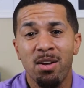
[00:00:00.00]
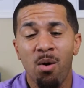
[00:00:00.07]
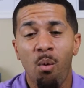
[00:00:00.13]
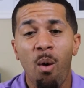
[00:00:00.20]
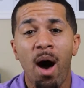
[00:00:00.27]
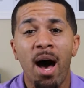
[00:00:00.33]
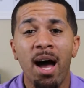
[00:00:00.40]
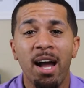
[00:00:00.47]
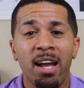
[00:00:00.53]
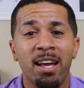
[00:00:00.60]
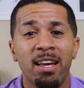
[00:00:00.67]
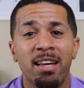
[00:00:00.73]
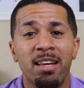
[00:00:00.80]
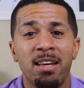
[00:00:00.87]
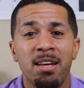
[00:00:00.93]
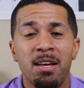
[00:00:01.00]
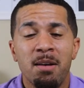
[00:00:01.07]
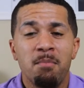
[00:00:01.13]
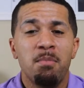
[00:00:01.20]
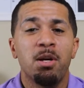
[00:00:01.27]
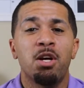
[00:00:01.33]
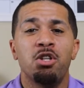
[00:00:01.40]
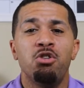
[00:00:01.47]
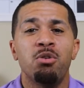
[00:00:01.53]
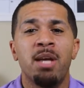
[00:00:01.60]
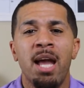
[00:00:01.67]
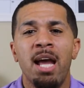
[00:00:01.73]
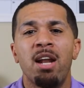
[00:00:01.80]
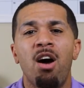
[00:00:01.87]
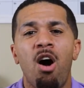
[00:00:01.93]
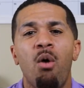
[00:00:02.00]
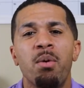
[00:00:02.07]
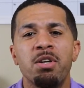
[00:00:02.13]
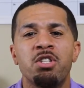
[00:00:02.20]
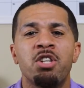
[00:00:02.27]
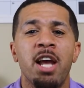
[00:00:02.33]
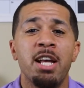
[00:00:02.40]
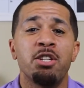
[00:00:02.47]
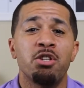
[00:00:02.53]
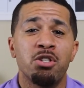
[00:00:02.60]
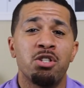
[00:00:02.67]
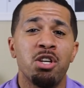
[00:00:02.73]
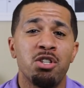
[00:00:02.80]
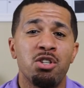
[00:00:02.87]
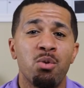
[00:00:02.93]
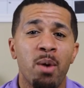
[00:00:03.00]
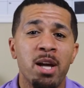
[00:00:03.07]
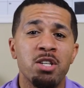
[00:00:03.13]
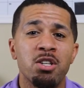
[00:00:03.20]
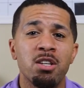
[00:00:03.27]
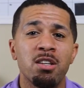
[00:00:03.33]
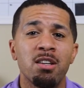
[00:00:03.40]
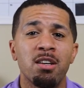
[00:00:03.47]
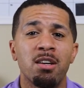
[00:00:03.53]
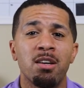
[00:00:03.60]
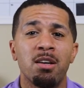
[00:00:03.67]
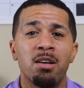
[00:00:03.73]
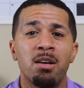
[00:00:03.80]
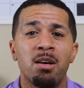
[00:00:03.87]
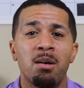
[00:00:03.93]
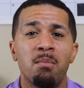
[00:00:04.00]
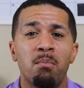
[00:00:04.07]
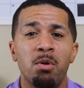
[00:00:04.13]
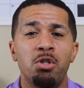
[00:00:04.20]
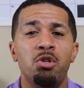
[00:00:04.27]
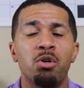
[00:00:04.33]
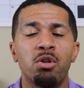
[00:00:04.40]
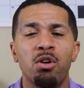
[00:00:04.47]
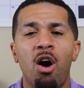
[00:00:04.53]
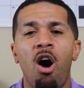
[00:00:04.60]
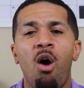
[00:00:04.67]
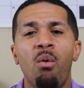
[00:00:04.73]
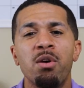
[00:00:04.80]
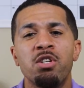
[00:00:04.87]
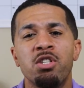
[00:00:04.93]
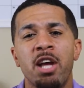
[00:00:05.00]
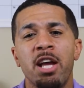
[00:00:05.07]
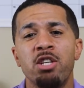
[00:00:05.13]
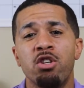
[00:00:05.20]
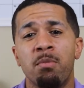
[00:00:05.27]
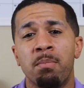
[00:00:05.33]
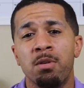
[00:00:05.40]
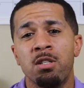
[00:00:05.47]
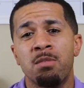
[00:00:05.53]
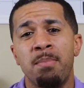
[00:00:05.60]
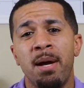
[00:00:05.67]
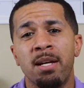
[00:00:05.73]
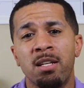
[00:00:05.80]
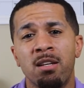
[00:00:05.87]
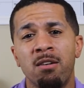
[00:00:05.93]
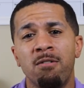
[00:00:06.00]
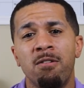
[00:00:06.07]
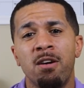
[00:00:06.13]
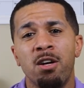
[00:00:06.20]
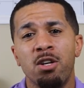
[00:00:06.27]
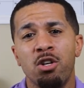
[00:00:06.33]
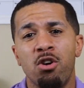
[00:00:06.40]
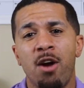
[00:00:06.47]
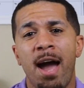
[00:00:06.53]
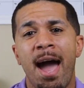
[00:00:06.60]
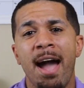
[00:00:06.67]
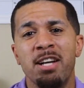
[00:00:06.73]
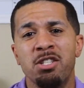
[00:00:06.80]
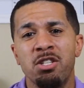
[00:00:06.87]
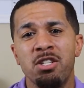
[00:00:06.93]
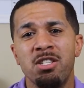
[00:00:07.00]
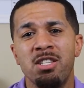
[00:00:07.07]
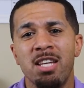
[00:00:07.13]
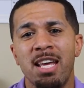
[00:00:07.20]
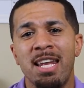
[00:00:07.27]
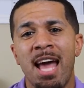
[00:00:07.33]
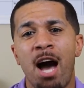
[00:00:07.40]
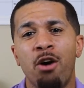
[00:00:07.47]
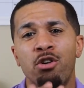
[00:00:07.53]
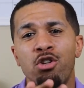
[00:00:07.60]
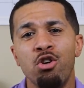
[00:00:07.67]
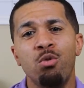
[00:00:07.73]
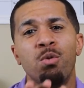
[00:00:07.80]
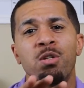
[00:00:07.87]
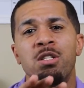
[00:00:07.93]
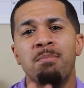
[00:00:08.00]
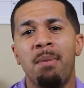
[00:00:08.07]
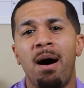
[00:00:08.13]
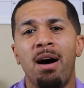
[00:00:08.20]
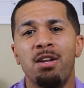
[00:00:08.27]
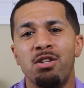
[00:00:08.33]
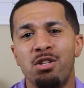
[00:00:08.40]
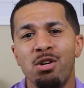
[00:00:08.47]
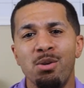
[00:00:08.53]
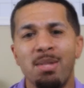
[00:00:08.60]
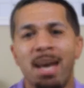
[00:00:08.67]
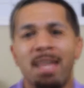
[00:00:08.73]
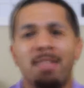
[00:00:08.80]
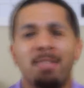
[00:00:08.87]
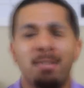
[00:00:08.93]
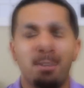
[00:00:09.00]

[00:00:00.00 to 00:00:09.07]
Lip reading: Why? Because you can't always change your situation, but you can always change your perspective, your actions, and how you respond to that thing.